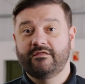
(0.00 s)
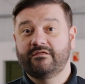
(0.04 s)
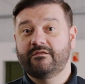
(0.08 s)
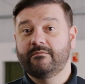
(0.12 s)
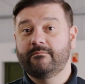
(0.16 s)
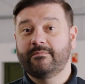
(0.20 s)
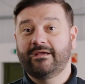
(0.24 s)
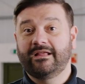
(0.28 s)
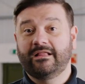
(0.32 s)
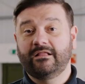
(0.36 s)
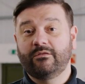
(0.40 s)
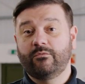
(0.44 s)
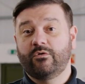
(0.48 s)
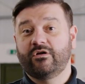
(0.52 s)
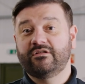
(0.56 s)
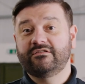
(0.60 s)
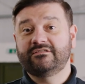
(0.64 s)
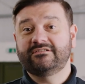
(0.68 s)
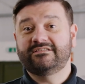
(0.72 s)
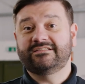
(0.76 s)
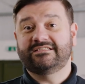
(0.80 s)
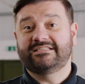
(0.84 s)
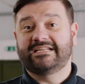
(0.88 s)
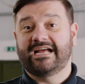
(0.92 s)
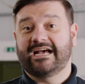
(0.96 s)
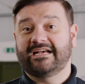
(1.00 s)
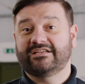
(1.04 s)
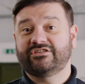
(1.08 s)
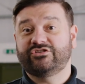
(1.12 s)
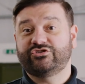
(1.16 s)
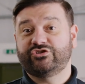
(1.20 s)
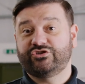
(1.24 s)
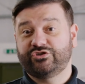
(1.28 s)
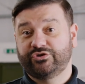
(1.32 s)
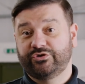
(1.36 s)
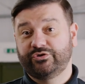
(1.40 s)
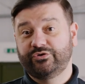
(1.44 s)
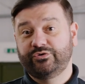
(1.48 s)
The middle ones,
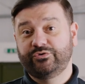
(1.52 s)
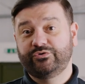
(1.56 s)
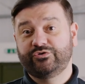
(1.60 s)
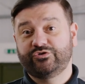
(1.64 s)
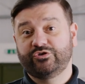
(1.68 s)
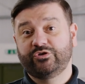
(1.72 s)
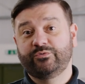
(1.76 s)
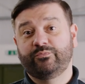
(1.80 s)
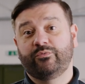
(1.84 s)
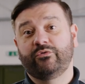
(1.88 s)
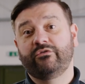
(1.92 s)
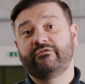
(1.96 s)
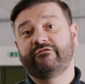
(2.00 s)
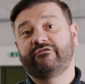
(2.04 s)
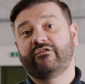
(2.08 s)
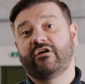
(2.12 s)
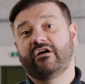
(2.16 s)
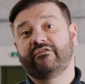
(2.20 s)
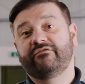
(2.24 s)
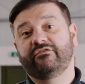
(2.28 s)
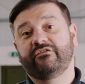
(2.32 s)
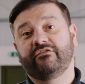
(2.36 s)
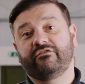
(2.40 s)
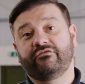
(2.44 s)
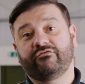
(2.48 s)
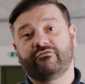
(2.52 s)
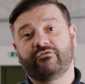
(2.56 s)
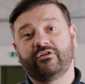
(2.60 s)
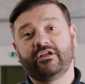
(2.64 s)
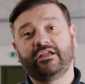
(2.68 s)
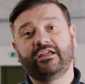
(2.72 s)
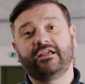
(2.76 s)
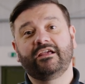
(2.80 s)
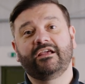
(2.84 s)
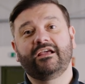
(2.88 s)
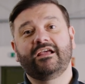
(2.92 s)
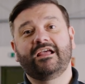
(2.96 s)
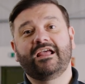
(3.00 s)
DAS 2, 2.5 and
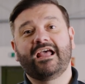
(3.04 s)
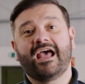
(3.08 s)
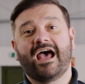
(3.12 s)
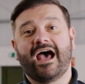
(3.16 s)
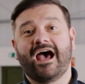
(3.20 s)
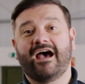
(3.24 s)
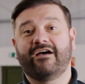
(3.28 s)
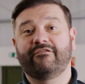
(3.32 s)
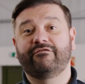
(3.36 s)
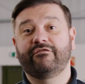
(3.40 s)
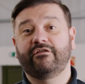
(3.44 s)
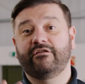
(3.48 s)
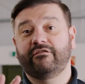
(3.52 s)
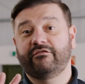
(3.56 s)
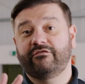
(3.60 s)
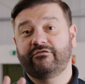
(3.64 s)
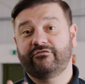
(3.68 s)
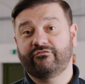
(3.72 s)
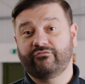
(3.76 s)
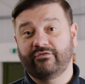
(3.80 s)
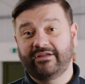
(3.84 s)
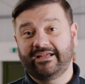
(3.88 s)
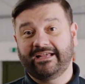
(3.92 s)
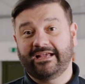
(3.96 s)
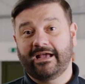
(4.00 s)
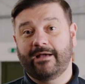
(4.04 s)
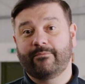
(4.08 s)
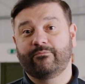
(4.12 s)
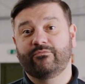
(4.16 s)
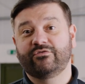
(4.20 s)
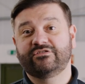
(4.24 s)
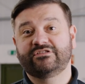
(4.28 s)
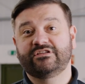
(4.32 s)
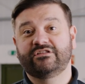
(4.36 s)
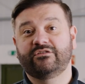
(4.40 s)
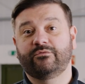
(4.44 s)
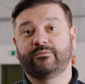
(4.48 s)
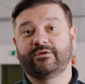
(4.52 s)
3, have three
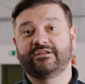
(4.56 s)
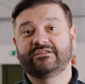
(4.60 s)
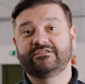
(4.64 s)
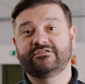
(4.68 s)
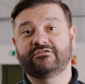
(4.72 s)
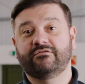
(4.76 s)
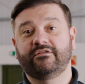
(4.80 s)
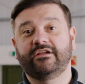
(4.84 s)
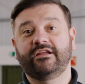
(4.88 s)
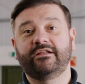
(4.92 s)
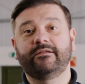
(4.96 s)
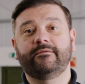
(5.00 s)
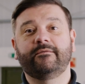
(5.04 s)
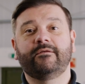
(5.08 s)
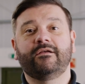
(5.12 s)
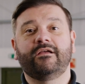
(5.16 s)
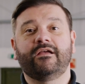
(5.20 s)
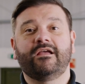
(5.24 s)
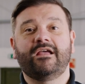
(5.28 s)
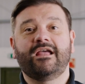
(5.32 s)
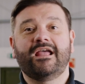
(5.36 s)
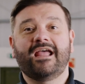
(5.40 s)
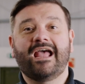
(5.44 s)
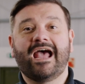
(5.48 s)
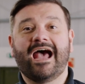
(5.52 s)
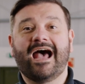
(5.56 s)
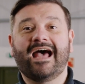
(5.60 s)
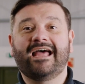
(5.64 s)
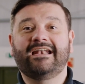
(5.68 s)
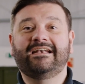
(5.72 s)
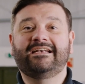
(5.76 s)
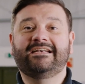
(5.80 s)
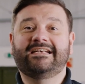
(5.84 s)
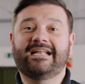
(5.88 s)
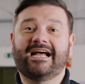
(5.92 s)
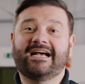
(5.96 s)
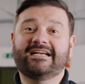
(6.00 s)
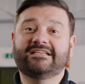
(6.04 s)
cameras in the windscreen,
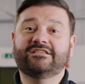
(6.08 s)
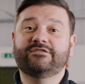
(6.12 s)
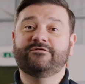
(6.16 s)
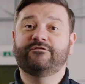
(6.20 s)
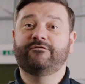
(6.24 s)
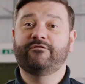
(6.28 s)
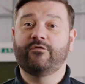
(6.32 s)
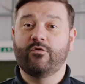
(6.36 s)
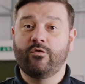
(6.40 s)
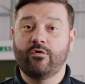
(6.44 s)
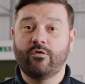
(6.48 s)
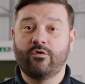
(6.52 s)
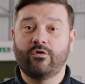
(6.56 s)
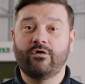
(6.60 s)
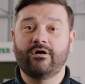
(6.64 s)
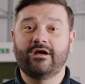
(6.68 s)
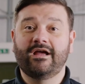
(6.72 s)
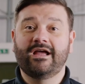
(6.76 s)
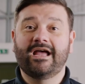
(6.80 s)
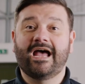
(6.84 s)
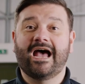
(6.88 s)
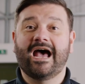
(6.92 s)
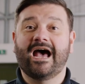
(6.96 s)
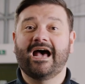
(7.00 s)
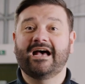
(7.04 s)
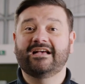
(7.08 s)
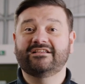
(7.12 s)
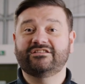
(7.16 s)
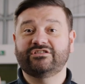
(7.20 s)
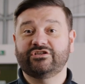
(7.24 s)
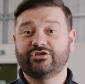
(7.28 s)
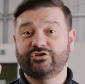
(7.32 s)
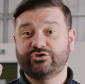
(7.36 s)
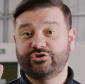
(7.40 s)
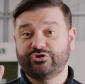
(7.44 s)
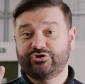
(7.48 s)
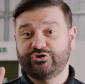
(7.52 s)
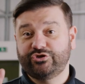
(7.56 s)
and DAS 4
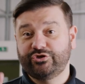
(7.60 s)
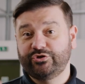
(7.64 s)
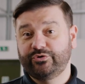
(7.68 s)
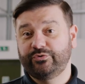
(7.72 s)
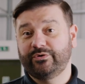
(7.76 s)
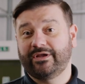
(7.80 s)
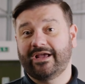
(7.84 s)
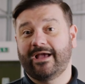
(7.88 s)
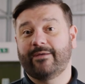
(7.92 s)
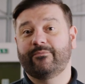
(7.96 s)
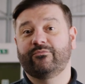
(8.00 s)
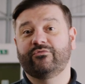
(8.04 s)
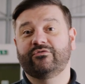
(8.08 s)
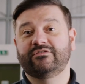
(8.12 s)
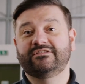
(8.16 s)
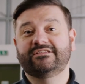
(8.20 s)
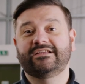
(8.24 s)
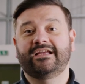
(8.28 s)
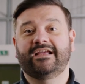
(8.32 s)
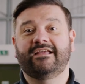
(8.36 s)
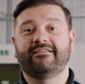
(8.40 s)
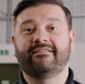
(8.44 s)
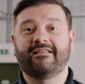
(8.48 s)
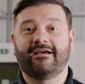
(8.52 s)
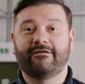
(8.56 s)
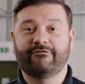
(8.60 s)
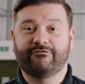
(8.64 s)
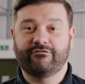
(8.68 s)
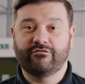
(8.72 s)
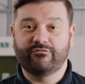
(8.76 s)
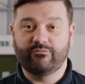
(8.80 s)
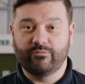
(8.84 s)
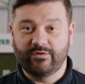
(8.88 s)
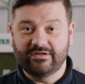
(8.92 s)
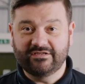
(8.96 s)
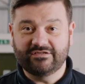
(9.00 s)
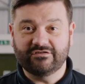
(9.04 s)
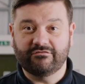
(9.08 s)
has two cameras in that
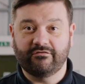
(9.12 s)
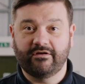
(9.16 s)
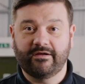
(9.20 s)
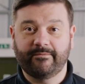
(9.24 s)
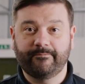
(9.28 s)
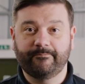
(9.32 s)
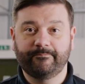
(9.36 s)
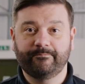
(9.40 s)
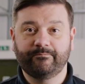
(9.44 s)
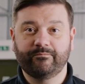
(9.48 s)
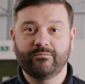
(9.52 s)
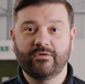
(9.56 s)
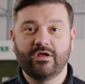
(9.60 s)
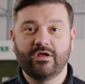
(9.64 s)
front windscreen.